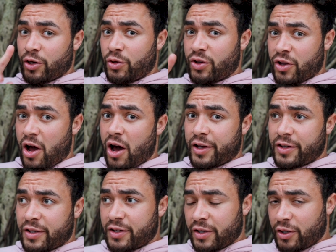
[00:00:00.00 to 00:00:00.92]
new
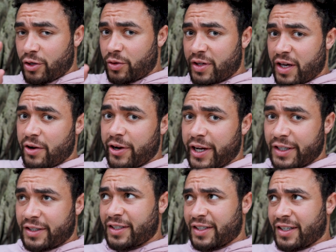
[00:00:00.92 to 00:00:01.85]
starts, new
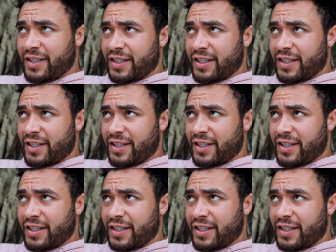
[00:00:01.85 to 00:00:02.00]
series,